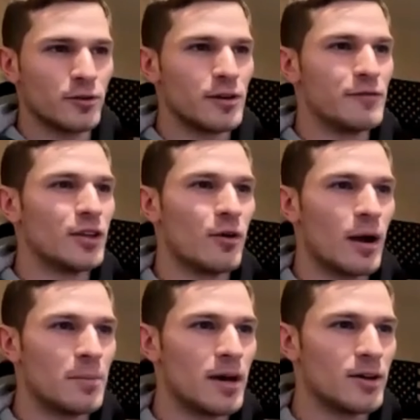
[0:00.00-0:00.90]
even though I
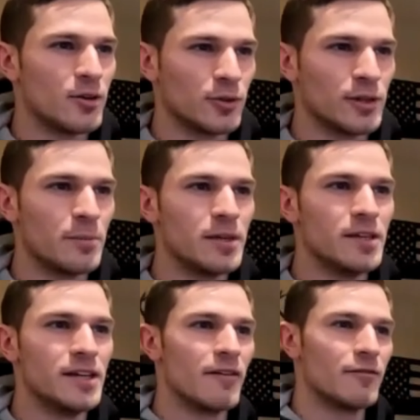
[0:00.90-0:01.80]
penned only a
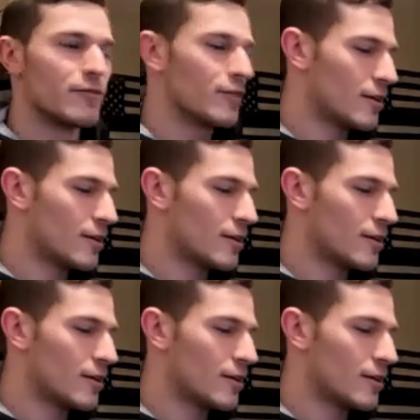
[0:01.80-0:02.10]
PDF